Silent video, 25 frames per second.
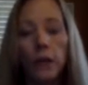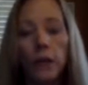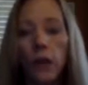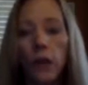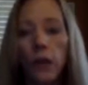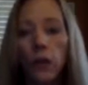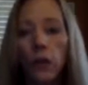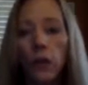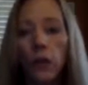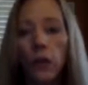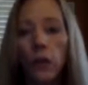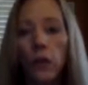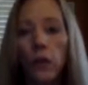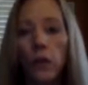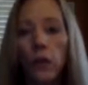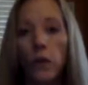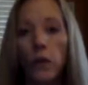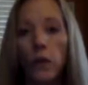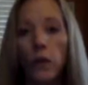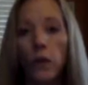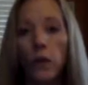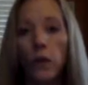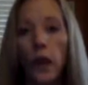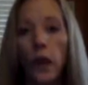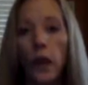It was a
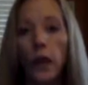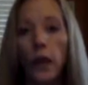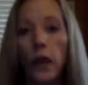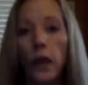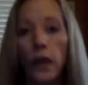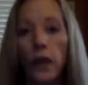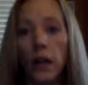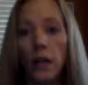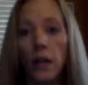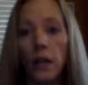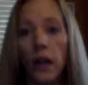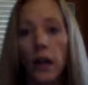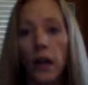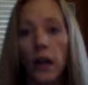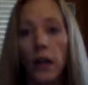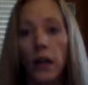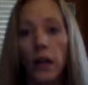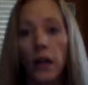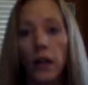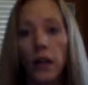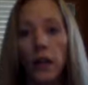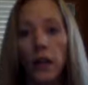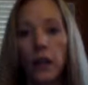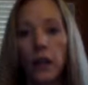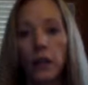form of radium
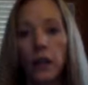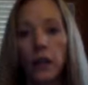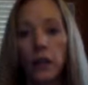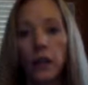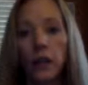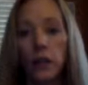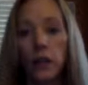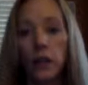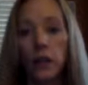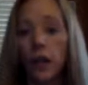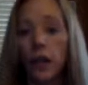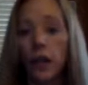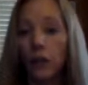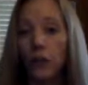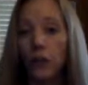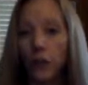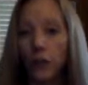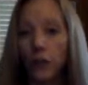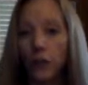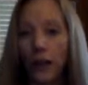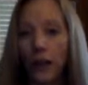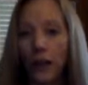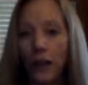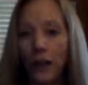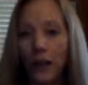that
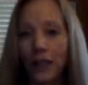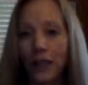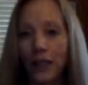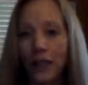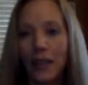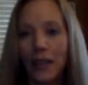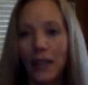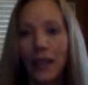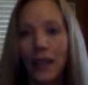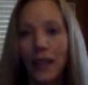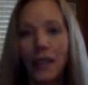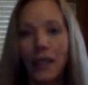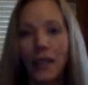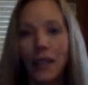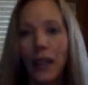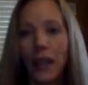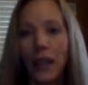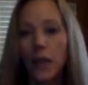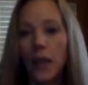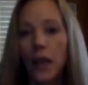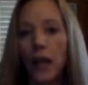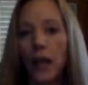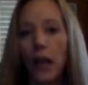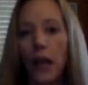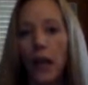a druggist in the
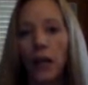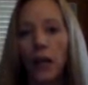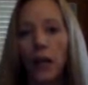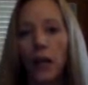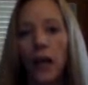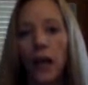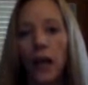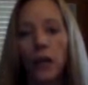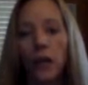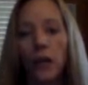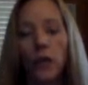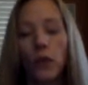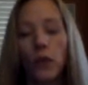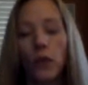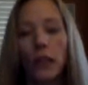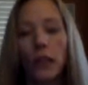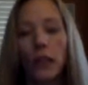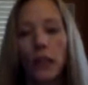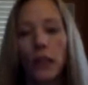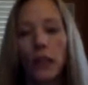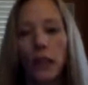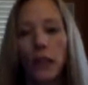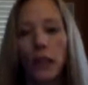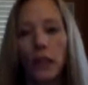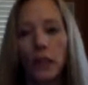same town had
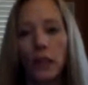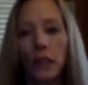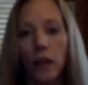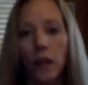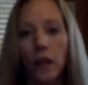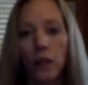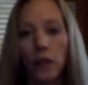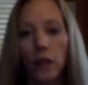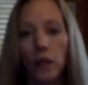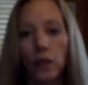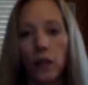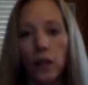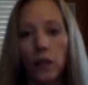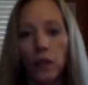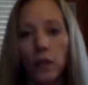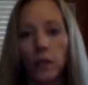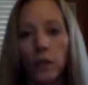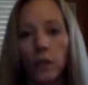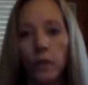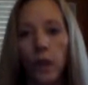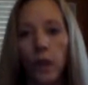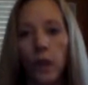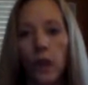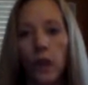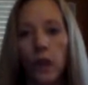recently
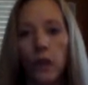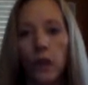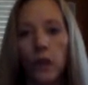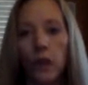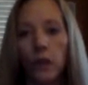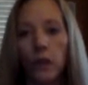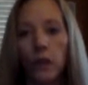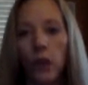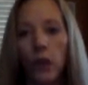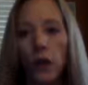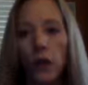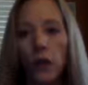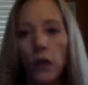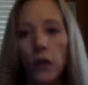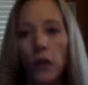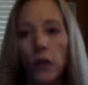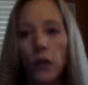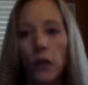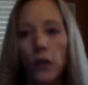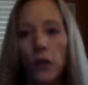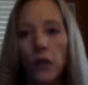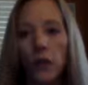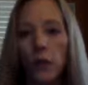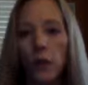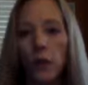discovered. The
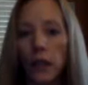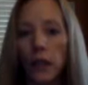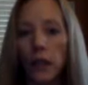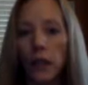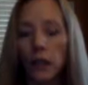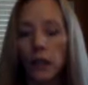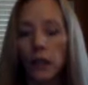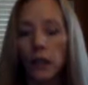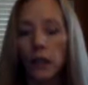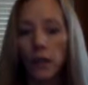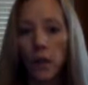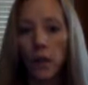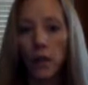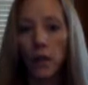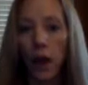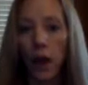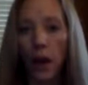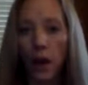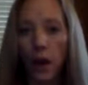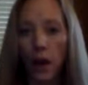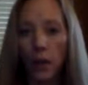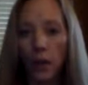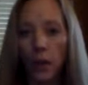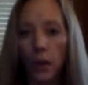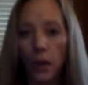drug was expensive
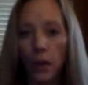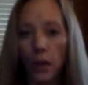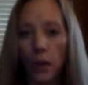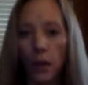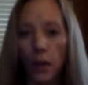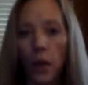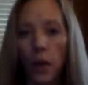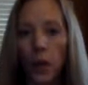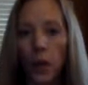to make,